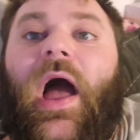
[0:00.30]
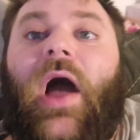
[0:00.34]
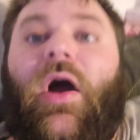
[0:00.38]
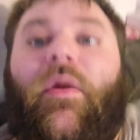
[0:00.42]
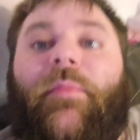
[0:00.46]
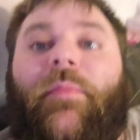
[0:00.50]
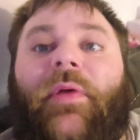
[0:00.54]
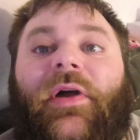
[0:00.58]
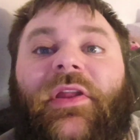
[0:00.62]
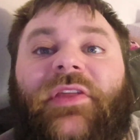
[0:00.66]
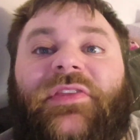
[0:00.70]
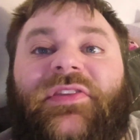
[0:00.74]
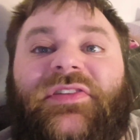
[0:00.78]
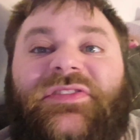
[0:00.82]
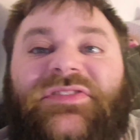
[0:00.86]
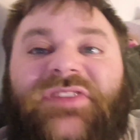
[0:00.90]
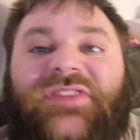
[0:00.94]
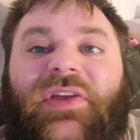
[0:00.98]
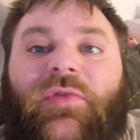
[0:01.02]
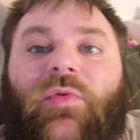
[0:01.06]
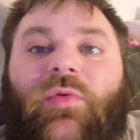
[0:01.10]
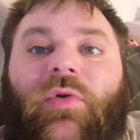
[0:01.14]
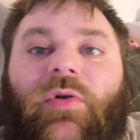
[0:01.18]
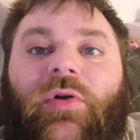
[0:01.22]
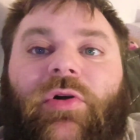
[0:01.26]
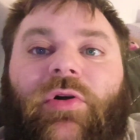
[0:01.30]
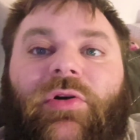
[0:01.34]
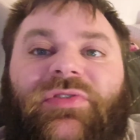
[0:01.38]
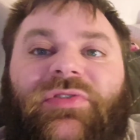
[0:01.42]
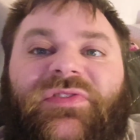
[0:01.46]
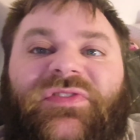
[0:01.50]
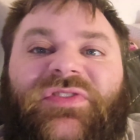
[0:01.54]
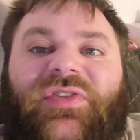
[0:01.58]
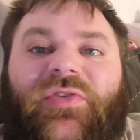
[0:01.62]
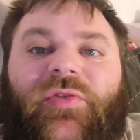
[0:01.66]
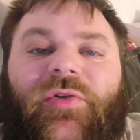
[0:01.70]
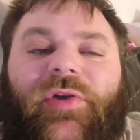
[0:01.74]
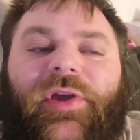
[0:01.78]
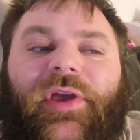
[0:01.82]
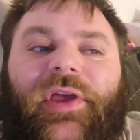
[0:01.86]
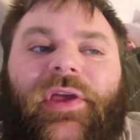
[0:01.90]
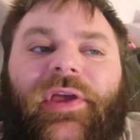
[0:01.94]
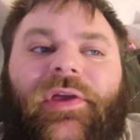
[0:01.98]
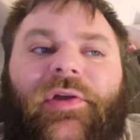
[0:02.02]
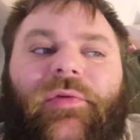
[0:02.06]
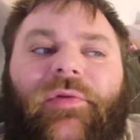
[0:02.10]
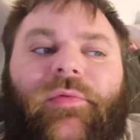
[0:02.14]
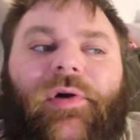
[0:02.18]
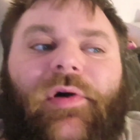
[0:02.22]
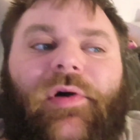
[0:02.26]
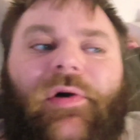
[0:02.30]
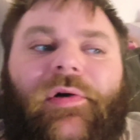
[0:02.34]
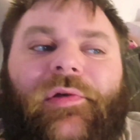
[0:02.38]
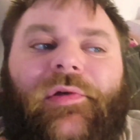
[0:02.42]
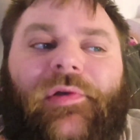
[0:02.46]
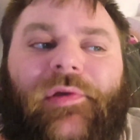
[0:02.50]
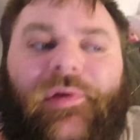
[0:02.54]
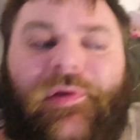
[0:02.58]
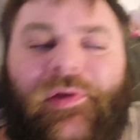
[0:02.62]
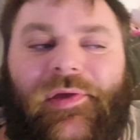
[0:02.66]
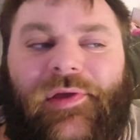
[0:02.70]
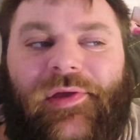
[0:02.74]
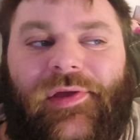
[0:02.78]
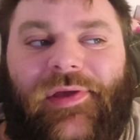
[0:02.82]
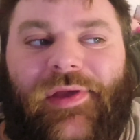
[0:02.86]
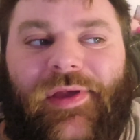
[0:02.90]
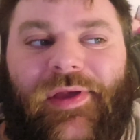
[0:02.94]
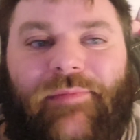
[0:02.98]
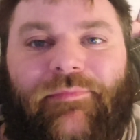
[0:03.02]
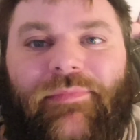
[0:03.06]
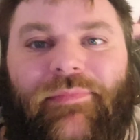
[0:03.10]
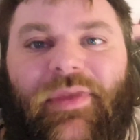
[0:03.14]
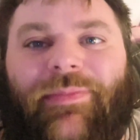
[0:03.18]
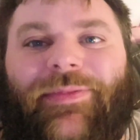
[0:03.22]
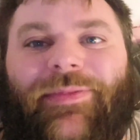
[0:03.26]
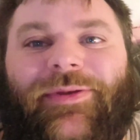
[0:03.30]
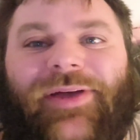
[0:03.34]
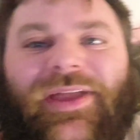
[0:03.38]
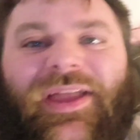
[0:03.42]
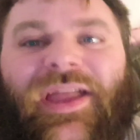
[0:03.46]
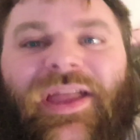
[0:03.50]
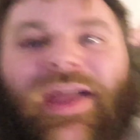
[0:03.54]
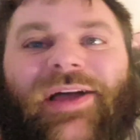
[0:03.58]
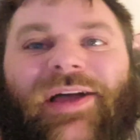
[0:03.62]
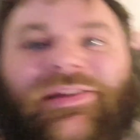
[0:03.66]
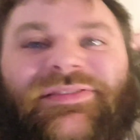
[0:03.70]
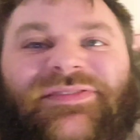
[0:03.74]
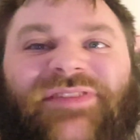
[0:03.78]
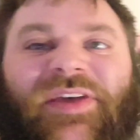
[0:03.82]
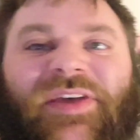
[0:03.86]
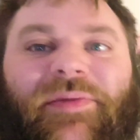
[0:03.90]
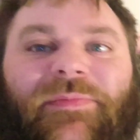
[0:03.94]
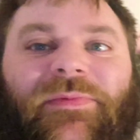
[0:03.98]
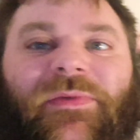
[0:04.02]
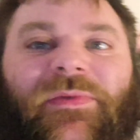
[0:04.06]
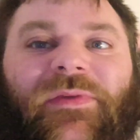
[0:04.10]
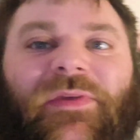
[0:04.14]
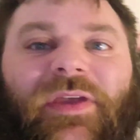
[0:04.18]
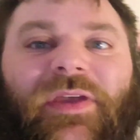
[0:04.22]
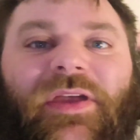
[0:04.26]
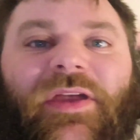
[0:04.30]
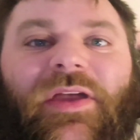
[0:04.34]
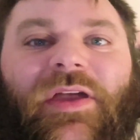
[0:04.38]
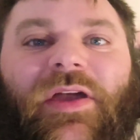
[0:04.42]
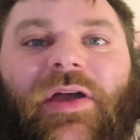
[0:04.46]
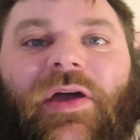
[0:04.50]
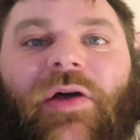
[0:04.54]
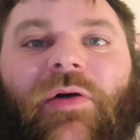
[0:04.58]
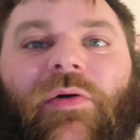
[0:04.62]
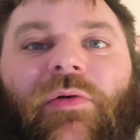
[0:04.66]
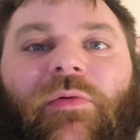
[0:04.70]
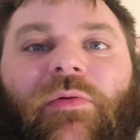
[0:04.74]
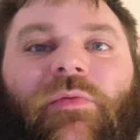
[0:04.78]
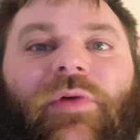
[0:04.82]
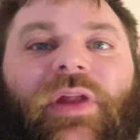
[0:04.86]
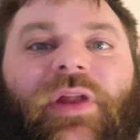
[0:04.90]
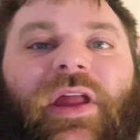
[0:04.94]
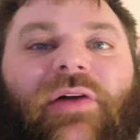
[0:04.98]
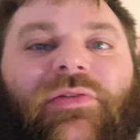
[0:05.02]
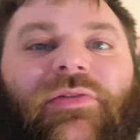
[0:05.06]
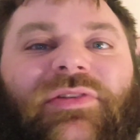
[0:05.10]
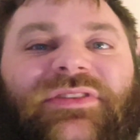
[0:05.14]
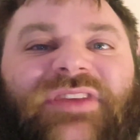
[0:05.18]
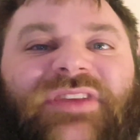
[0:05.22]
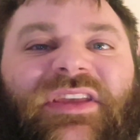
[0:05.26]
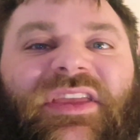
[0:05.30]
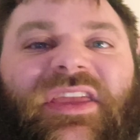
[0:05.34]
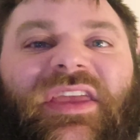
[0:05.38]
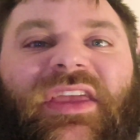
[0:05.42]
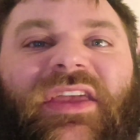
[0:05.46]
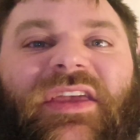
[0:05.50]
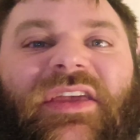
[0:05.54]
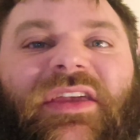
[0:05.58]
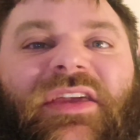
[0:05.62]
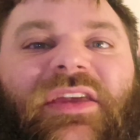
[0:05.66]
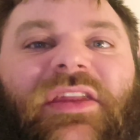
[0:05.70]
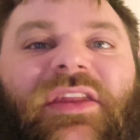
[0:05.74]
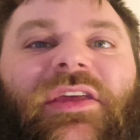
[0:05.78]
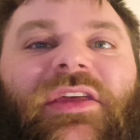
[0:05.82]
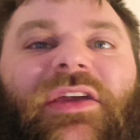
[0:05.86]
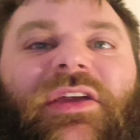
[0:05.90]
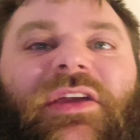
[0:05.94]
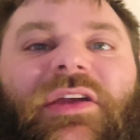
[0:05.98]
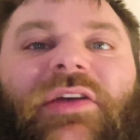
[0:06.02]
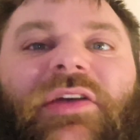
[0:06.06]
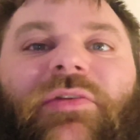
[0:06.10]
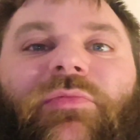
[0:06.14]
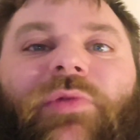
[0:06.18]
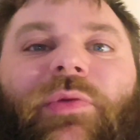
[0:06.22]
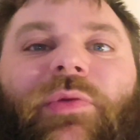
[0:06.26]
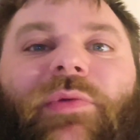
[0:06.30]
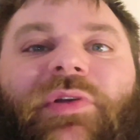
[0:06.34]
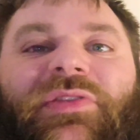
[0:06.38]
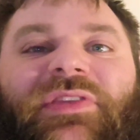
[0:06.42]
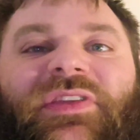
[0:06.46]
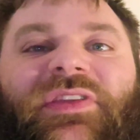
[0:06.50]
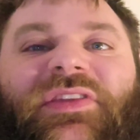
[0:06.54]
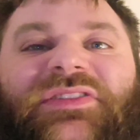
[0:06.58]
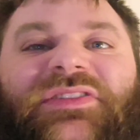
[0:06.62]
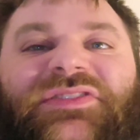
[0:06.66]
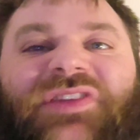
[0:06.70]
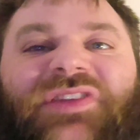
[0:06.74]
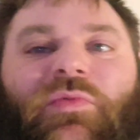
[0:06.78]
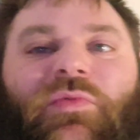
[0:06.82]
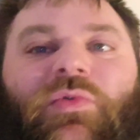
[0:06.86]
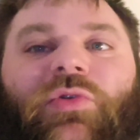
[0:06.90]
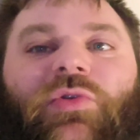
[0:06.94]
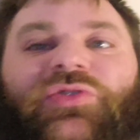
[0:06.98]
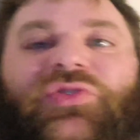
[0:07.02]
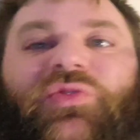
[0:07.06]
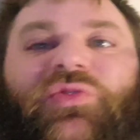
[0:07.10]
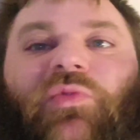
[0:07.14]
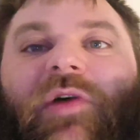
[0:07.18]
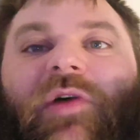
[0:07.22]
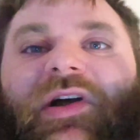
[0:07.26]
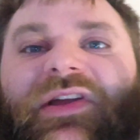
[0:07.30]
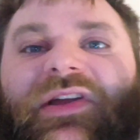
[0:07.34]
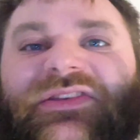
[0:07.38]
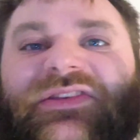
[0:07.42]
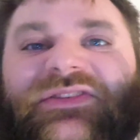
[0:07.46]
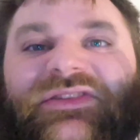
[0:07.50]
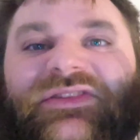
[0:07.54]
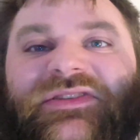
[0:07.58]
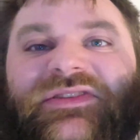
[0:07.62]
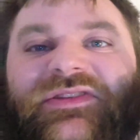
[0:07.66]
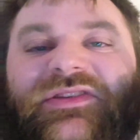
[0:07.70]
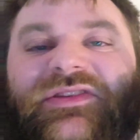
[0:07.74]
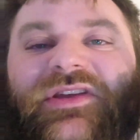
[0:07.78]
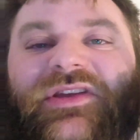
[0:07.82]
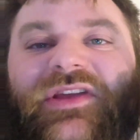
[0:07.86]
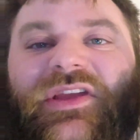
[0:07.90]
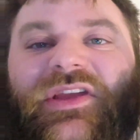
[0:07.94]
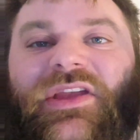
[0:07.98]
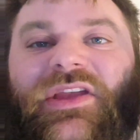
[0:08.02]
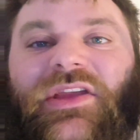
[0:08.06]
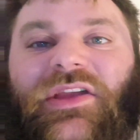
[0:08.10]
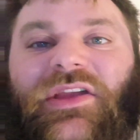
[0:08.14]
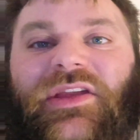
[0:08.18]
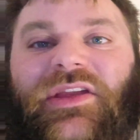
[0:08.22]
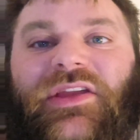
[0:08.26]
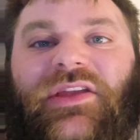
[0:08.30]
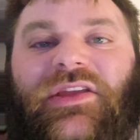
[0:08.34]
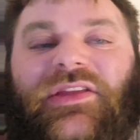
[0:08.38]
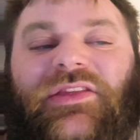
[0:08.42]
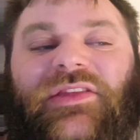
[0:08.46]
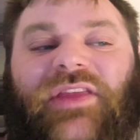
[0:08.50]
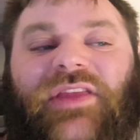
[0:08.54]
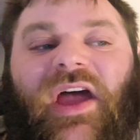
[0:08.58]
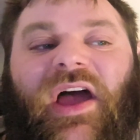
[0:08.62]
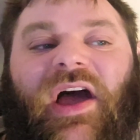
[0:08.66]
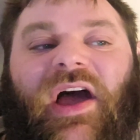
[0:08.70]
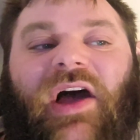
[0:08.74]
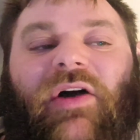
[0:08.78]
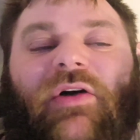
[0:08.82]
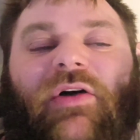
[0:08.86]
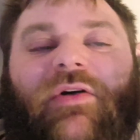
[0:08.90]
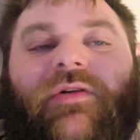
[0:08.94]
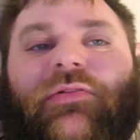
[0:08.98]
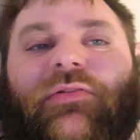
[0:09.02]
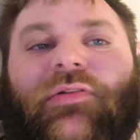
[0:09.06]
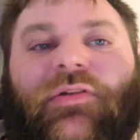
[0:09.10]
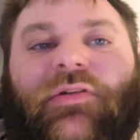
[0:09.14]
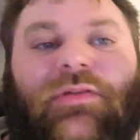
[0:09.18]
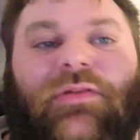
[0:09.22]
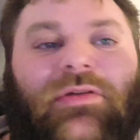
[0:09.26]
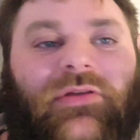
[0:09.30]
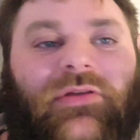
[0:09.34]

How about a Disney World story? Well, maybe like a concept. When I was a kid, we went to Disney World twice. Now,